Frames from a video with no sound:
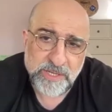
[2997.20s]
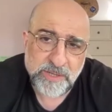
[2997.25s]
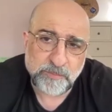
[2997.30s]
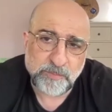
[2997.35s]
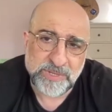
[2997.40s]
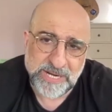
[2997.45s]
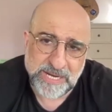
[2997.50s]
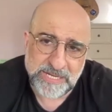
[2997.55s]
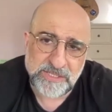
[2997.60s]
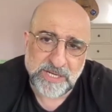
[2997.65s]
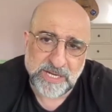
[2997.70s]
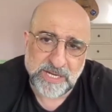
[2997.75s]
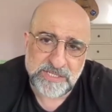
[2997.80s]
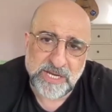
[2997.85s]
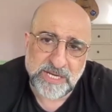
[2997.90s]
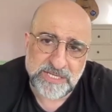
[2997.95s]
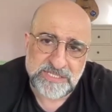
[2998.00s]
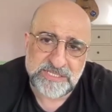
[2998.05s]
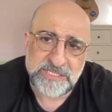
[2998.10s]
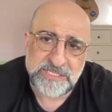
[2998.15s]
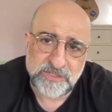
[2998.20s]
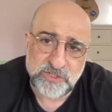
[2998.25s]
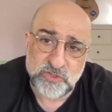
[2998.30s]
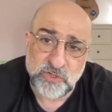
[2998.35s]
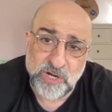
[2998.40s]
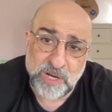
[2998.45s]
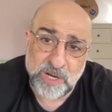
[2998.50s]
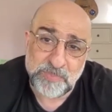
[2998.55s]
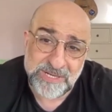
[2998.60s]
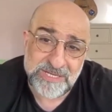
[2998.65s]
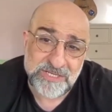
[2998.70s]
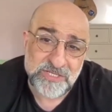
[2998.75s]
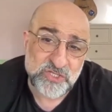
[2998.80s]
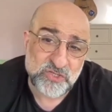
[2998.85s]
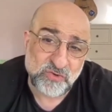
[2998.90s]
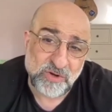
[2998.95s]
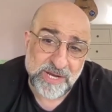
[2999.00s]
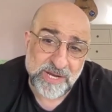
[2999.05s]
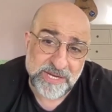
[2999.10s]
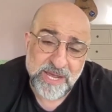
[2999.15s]
but I see Trump at least
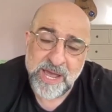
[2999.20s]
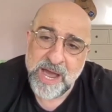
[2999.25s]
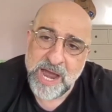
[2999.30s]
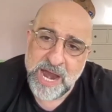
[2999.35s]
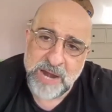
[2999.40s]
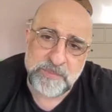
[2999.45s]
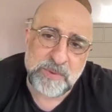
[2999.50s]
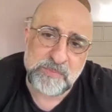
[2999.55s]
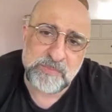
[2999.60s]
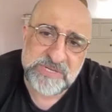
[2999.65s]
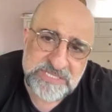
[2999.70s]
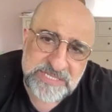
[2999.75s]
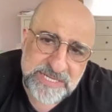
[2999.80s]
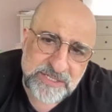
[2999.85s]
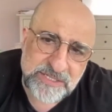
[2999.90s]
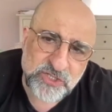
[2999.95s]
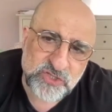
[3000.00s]
trying. I remember seeing